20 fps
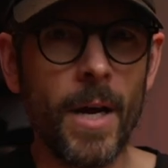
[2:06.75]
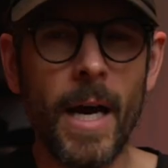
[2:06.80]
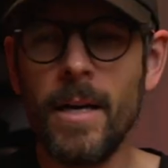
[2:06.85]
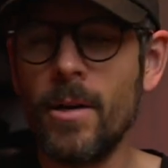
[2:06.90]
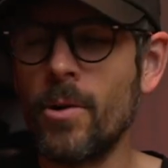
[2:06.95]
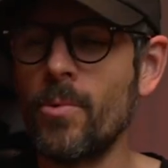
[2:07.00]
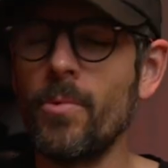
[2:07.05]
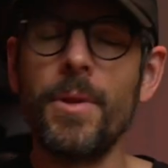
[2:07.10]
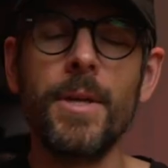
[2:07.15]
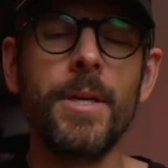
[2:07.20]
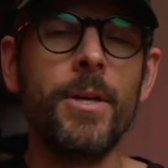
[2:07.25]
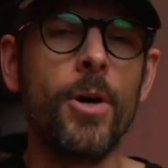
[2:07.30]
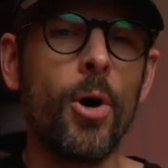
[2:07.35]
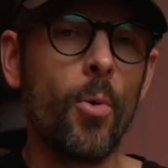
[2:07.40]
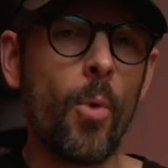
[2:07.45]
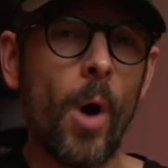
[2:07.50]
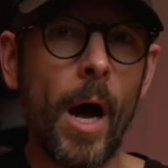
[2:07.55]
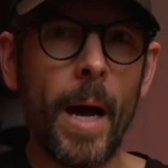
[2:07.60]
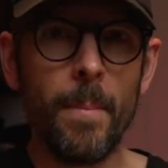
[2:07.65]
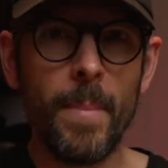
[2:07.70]
I don't really know
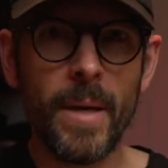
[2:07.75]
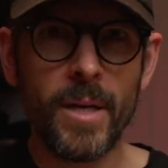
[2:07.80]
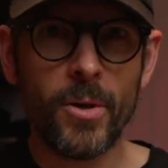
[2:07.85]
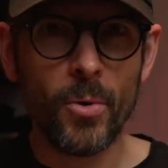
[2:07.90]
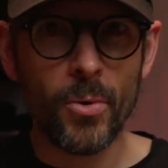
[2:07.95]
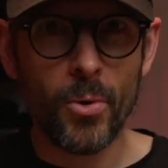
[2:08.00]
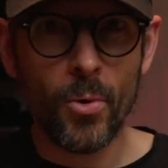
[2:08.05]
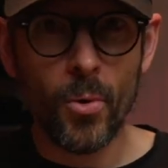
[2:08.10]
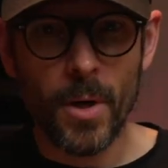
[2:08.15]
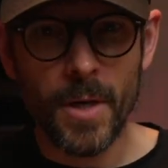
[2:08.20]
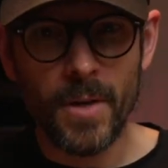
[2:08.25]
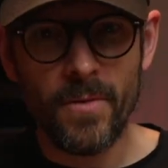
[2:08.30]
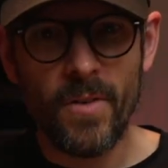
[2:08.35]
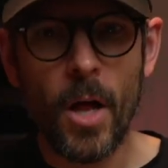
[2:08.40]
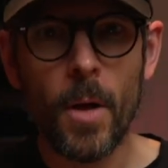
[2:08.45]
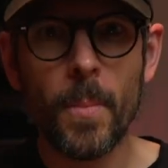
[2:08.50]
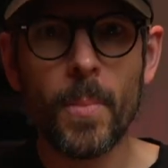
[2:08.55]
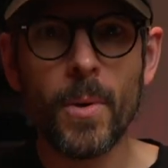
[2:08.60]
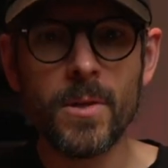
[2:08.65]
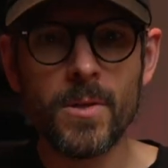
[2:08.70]
why Bitcoin Core
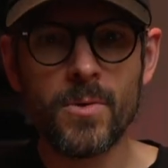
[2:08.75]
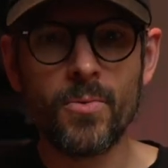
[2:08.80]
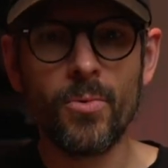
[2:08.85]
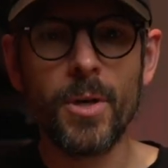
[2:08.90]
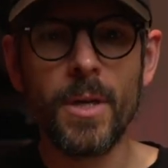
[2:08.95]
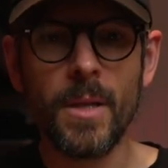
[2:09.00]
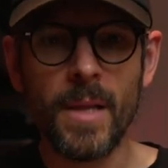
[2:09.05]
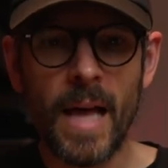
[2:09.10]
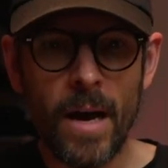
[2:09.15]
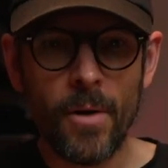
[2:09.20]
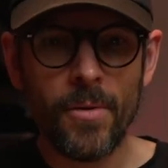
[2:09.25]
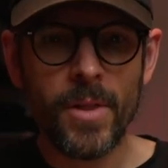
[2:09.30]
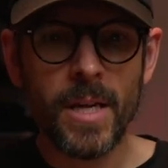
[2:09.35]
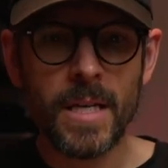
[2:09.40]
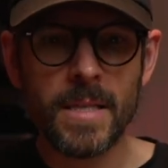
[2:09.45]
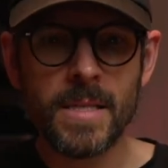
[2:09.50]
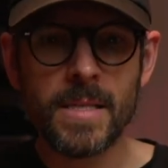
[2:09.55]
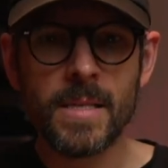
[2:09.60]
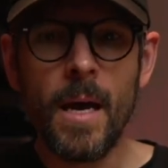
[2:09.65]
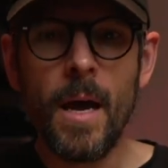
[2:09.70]
developers would allow
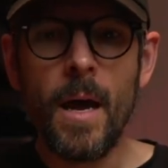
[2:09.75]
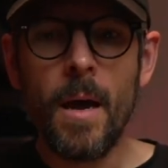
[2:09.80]
this,